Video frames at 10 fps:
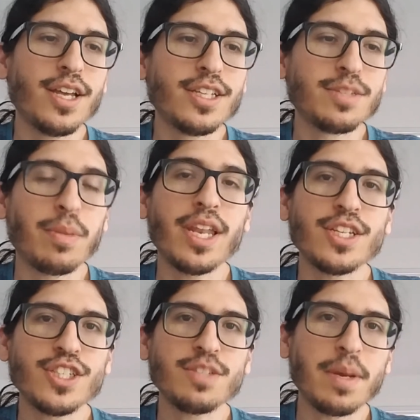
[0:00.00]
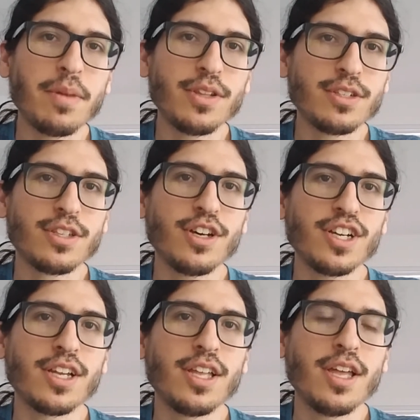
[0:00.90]
Spanish is my mother
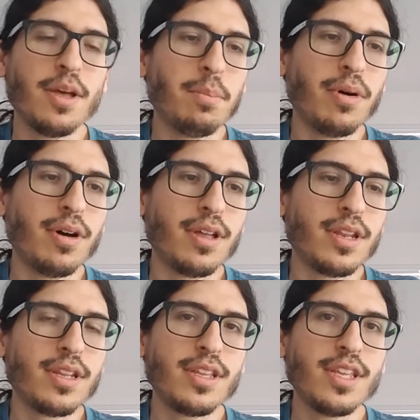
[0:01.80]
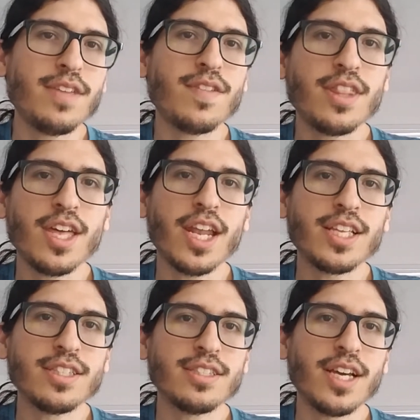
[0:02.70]
tongue, but even then
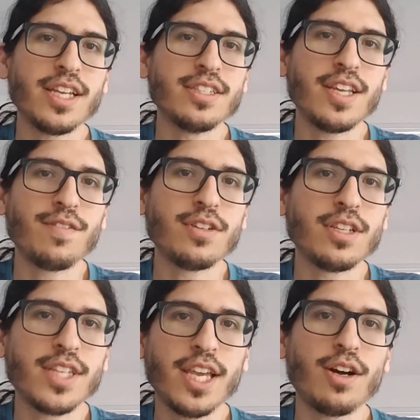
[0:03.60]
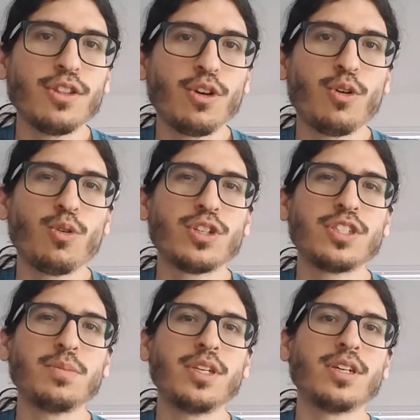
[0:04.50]
I endeavored to take on the course
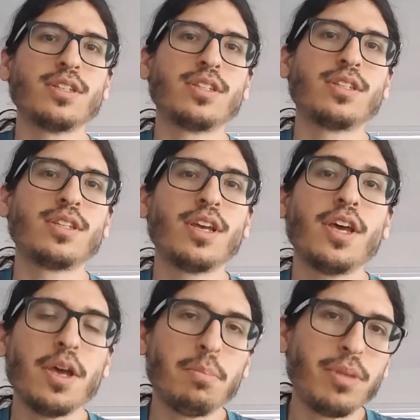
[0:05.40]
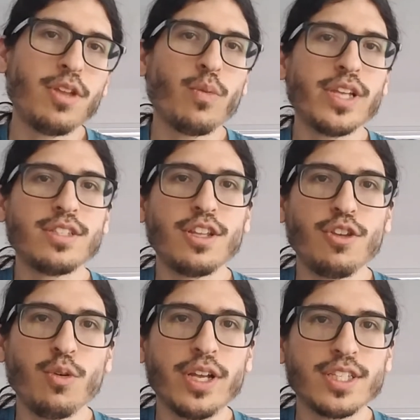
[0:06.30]
because being raised in the
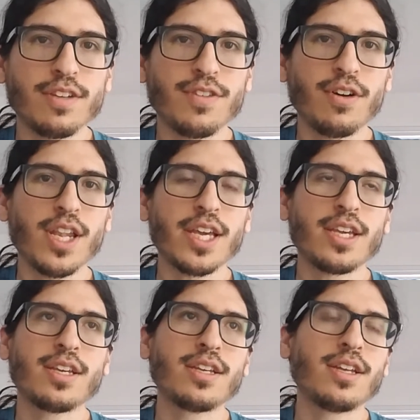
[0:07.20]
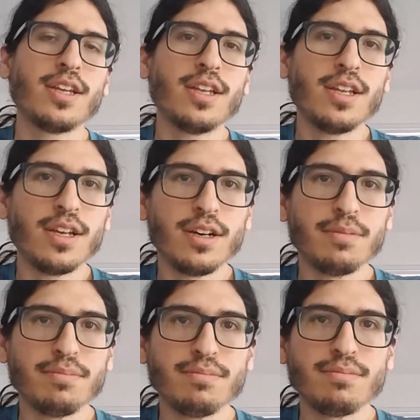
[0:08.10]
US, I felt like
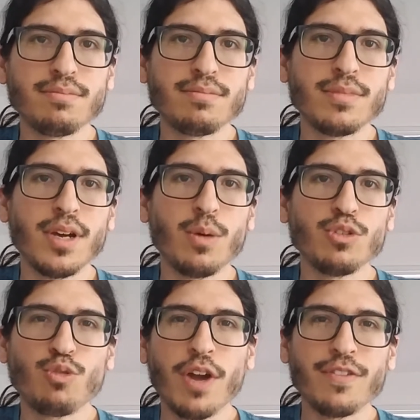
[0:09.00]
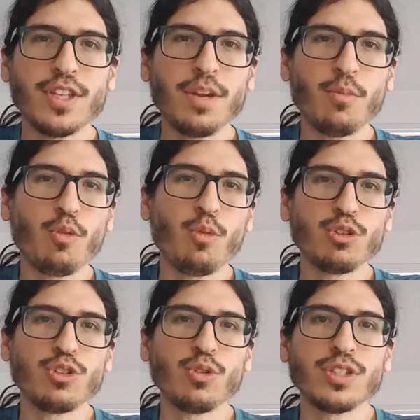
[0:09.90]
I was gravitating more and more
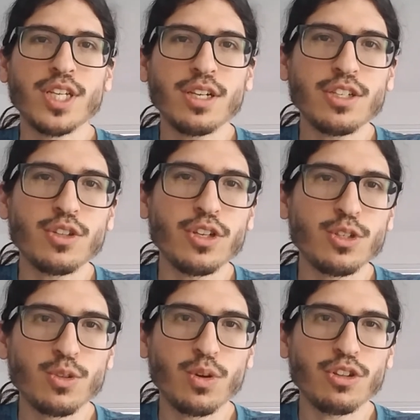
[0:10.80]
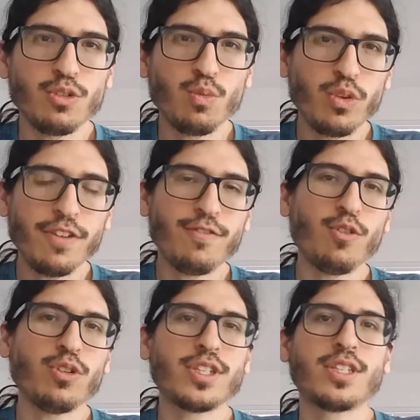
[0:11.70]
towards English, so I just wanted to
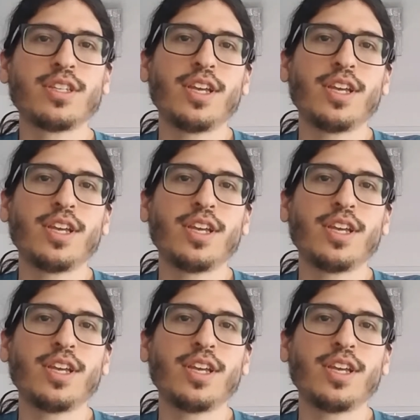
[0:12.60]
reinforce